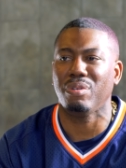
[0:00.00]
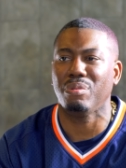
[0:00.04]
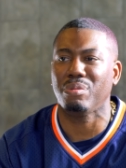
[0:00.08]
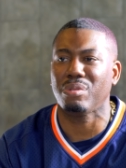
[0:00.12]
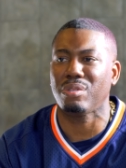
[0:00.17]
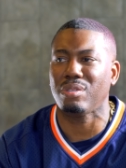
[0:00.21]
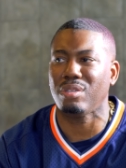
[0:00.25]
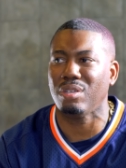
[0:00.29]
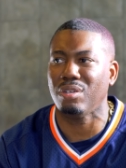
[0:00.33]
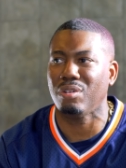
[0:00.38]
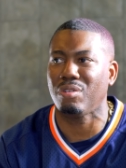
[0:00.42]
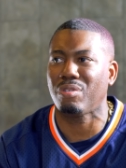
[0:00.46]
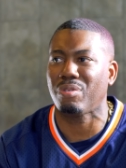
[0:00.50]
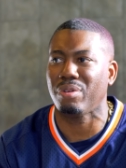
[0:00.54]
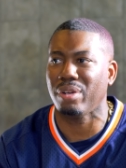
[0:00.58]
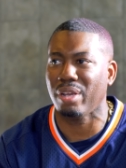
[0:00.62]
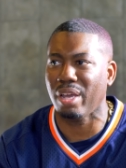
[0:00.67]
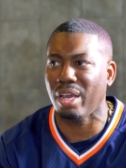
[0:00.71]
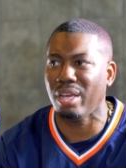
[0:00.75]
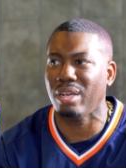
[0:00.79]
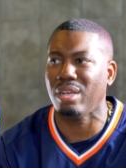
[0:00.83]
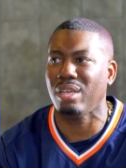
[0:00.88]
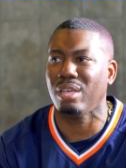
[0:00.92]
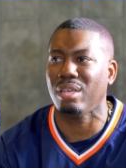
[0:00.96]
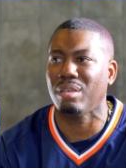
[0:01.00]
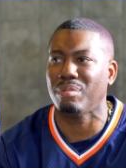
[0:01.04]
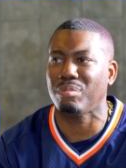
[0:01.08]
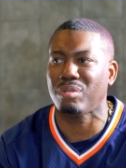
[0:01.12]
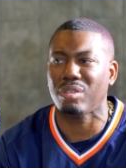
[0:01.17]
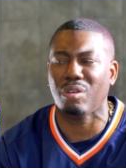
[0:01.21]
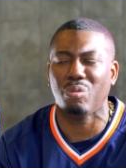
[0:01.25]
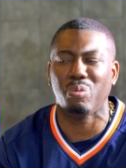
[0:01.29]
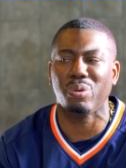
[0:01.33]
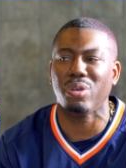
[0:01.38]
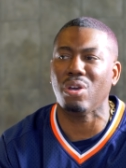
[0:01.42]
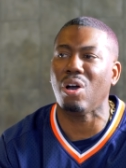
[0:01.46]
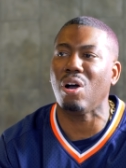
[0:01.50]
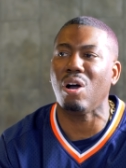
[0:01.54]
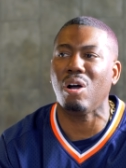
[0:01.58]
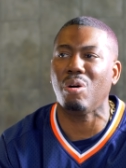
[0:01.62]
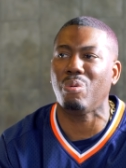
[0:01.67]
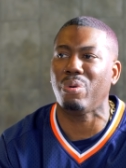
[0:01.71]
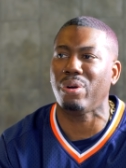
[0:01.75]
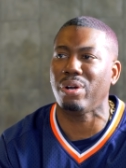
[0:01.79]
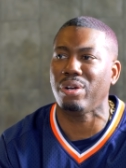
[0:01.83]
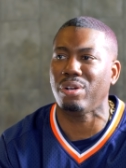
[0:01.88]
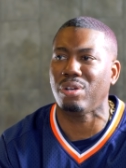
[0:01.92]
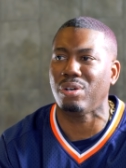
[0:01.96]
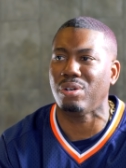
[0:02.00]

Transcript: He was still creating himself. We all were,